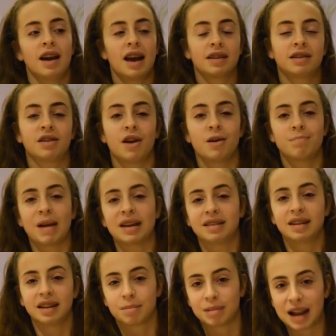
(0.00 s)
So
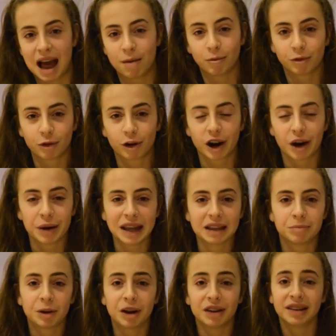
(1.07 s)
basically the plan with Rocco is,
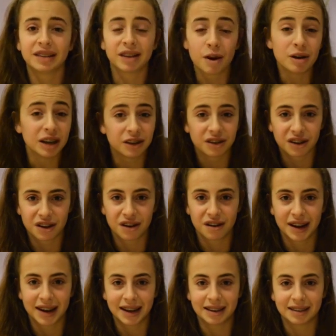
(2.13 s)
because he's only 2,
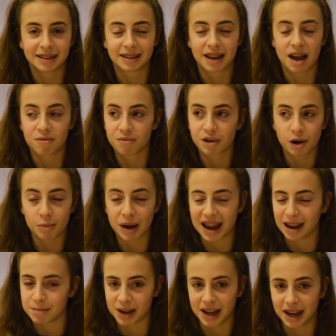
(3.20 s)
he's a real
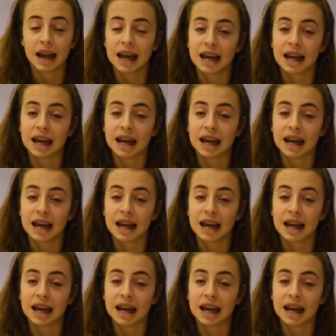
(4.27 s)
baby,